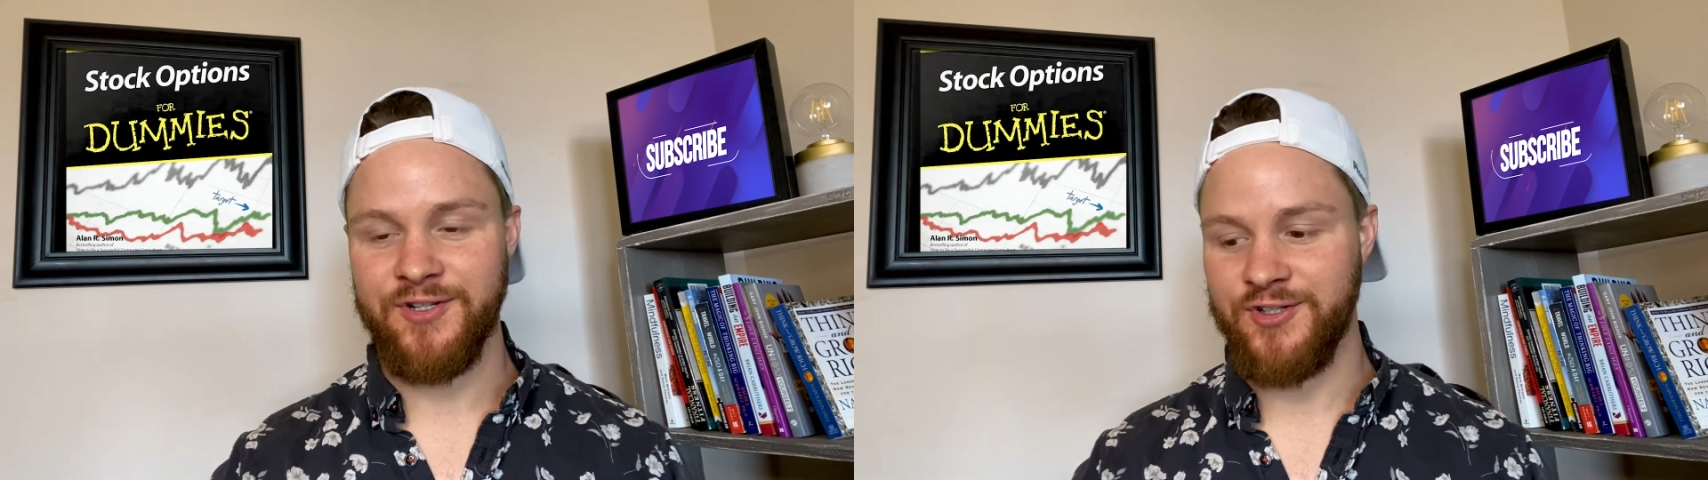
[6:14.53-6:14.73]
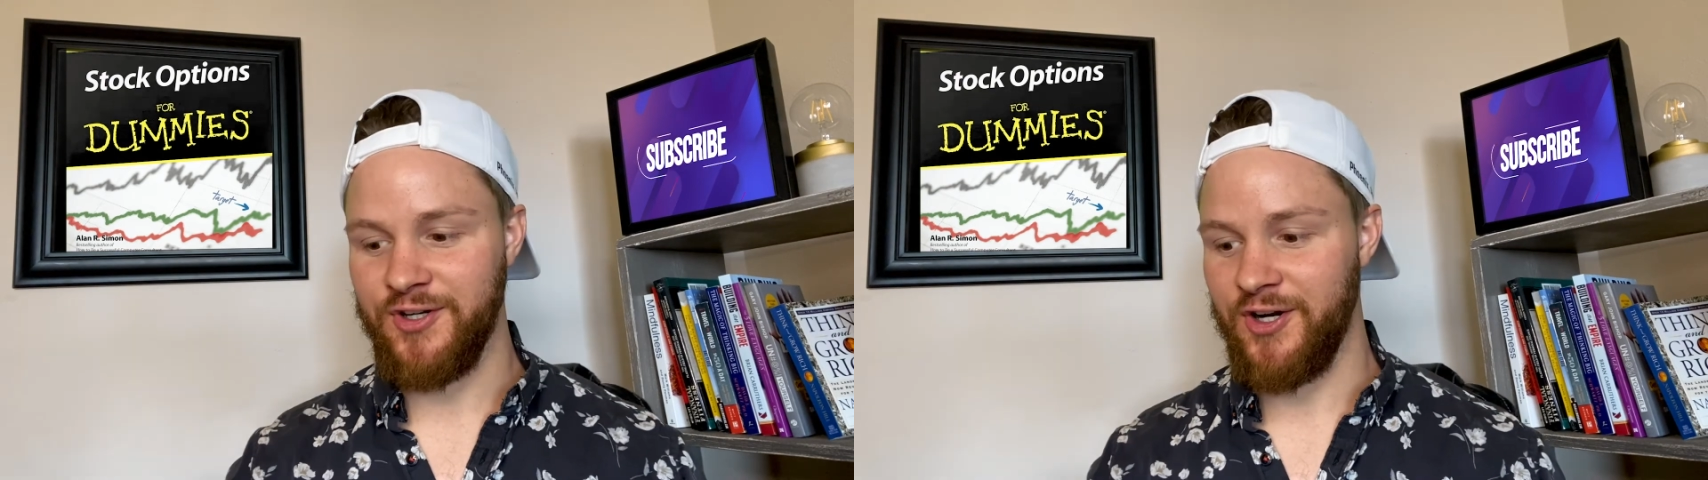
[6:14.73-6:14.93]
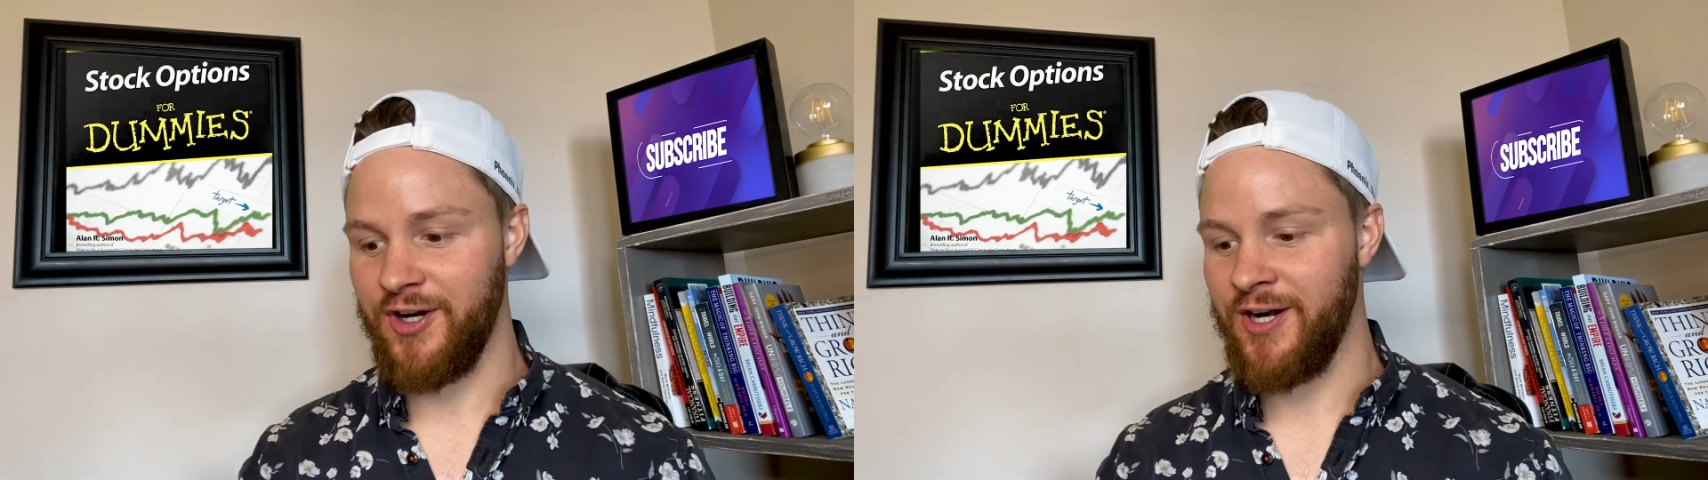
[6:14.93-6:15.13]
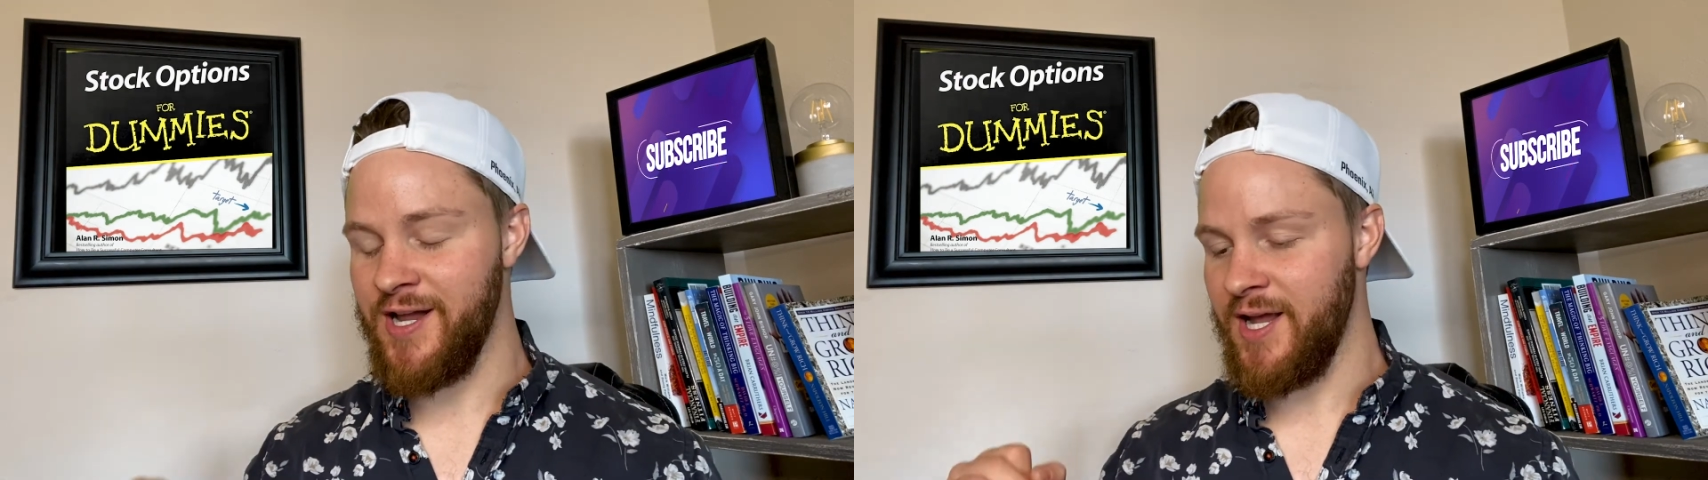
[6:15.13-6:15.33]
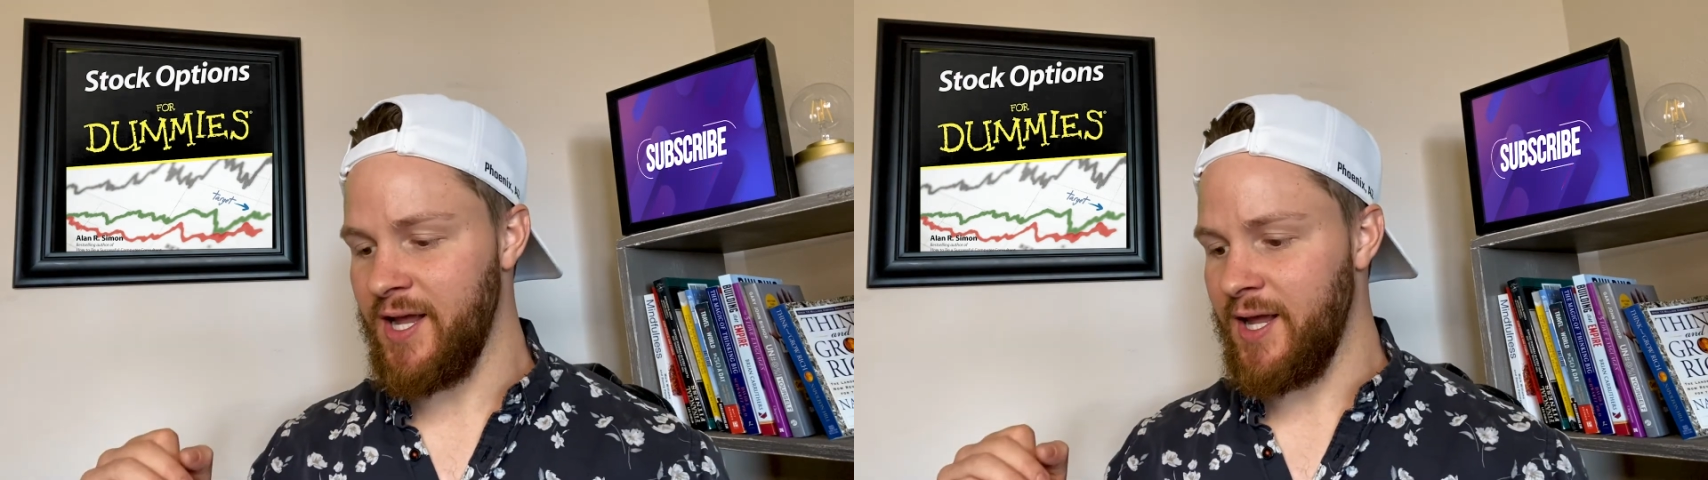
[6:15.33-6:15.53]
sure.
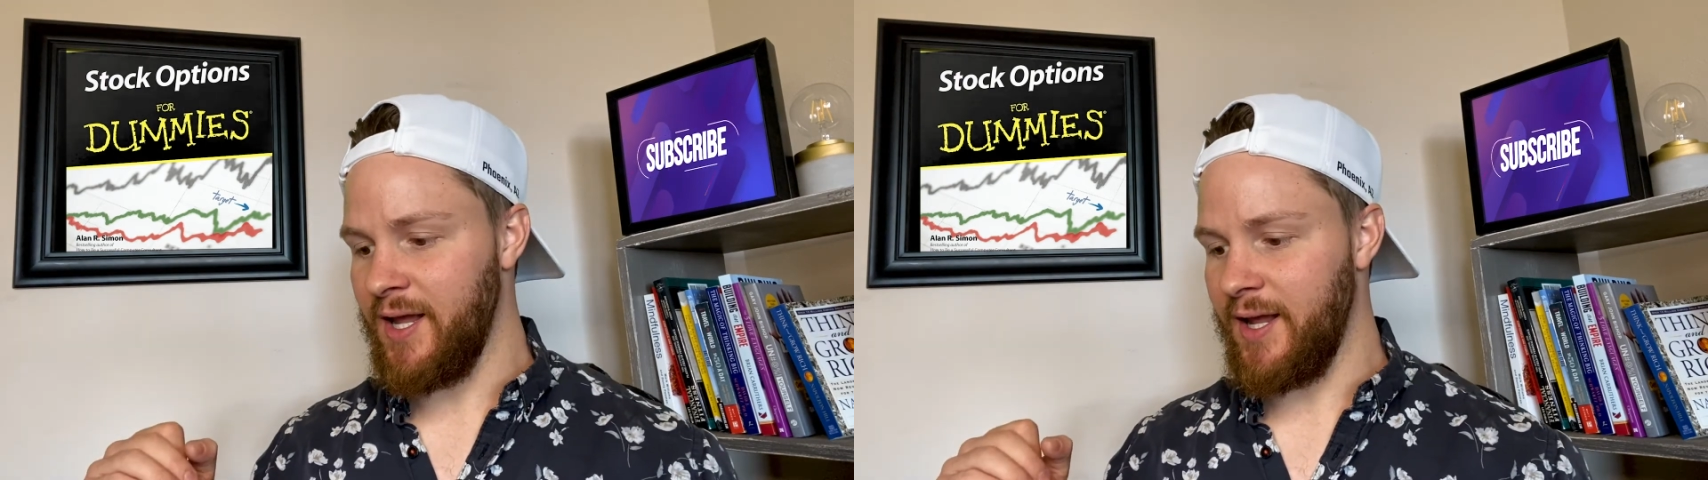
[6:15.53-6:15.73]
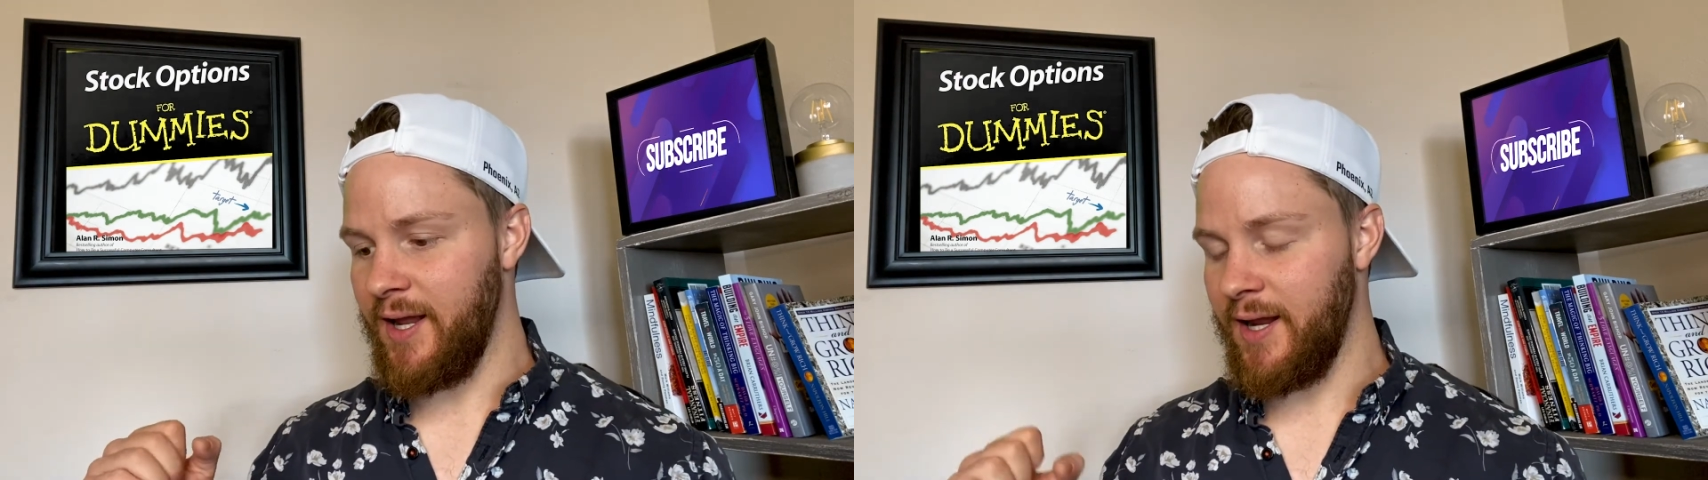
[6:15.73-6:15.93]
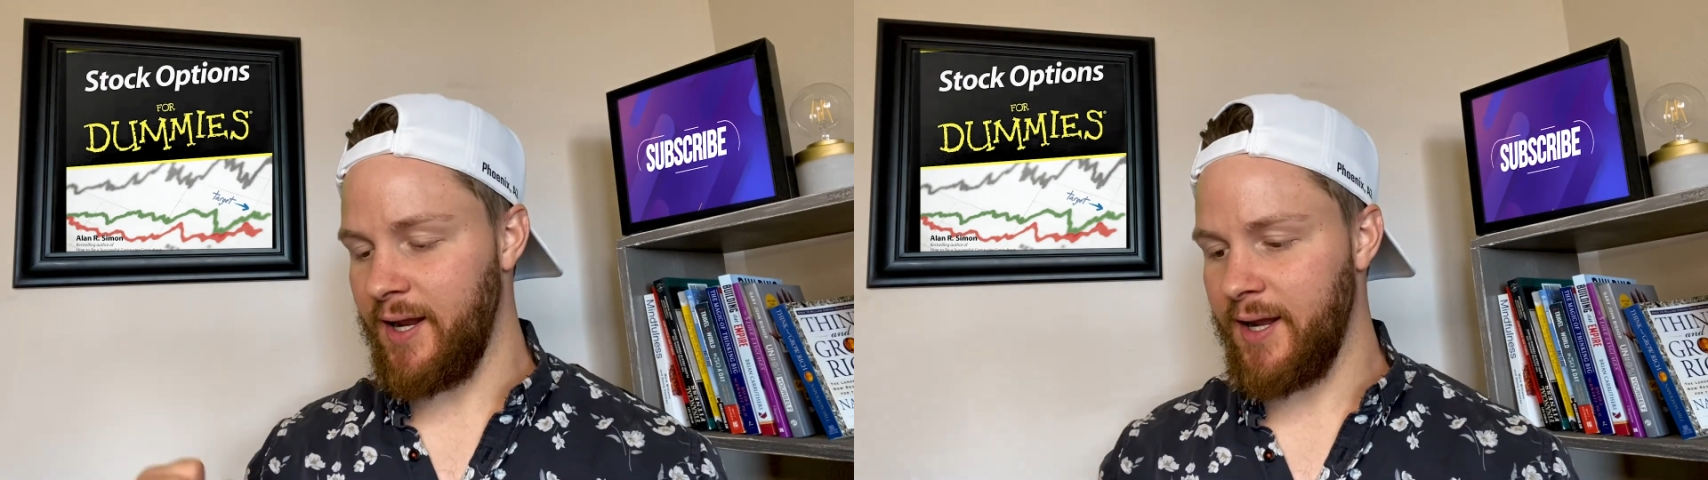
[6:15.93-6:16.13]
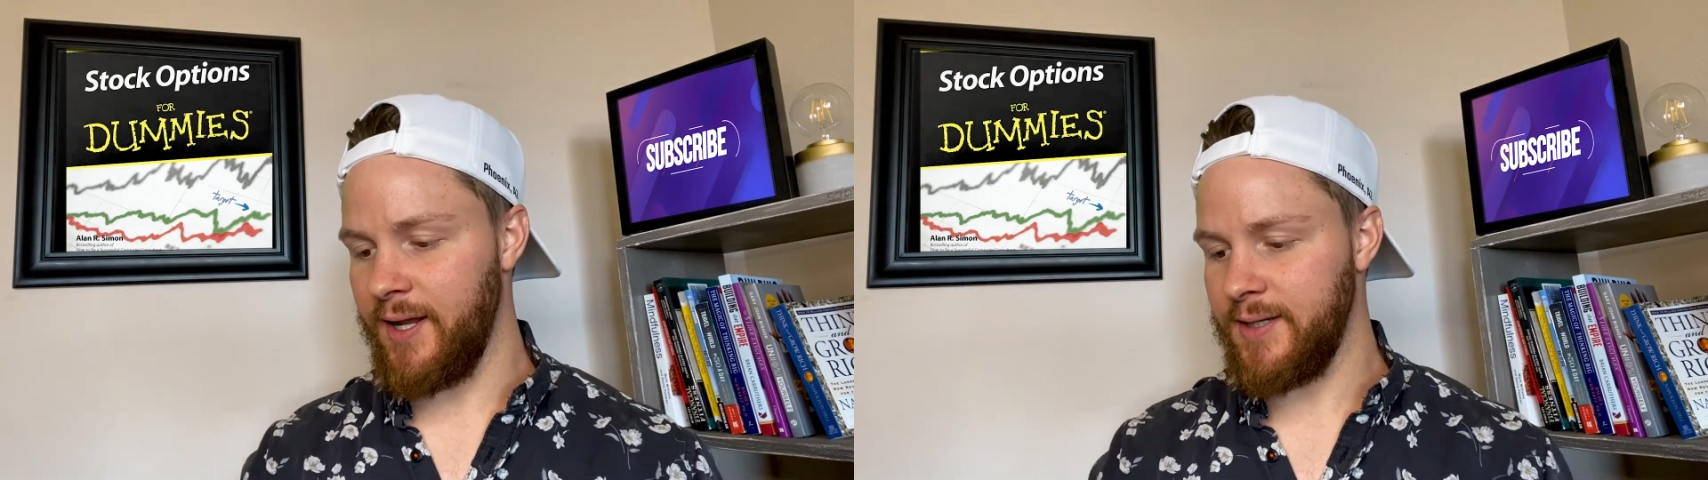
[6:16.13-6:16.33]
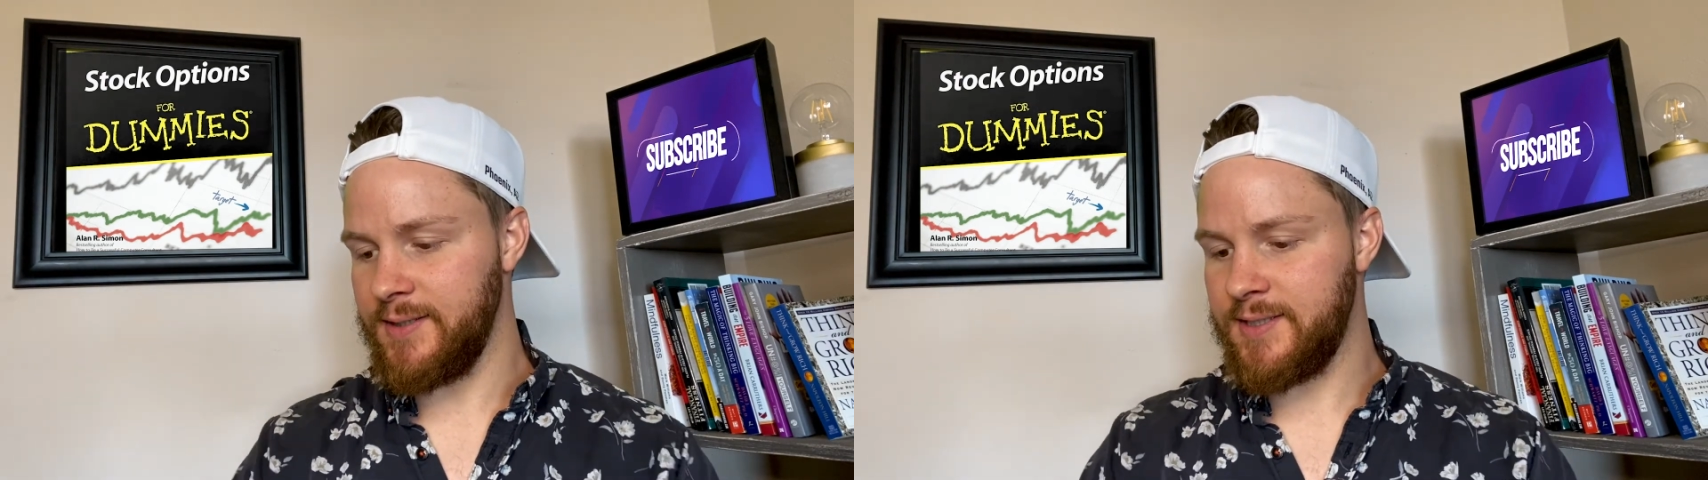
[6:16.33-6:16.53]

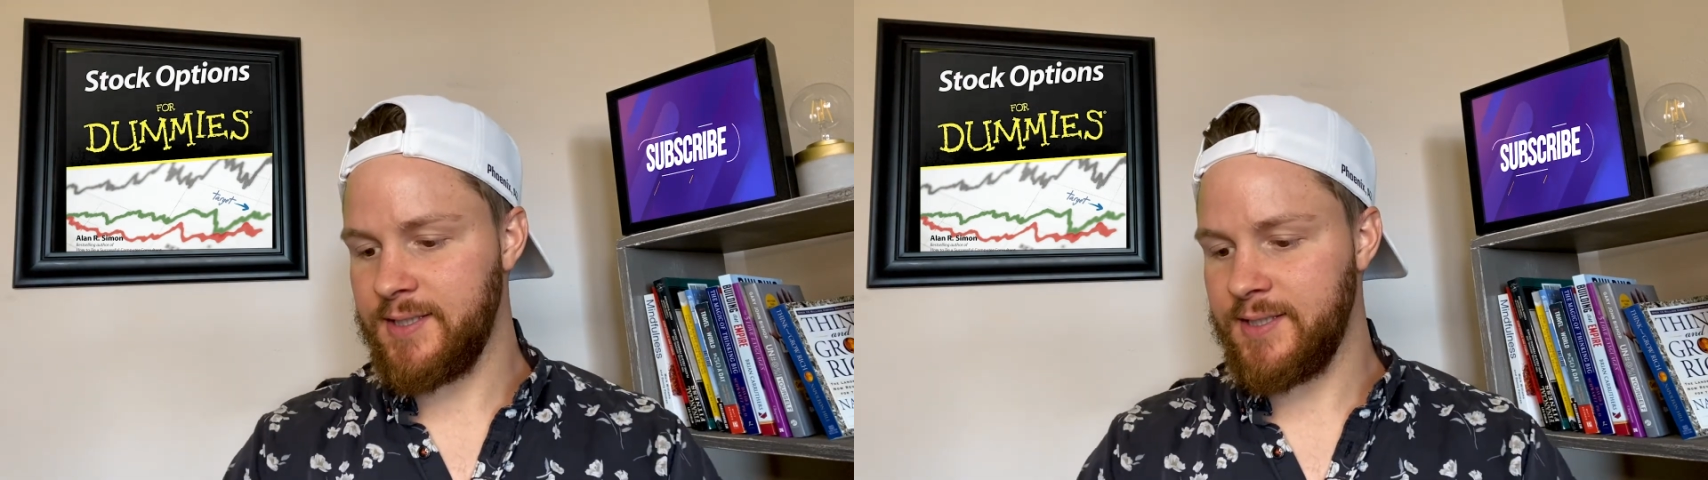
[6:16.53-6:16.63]
And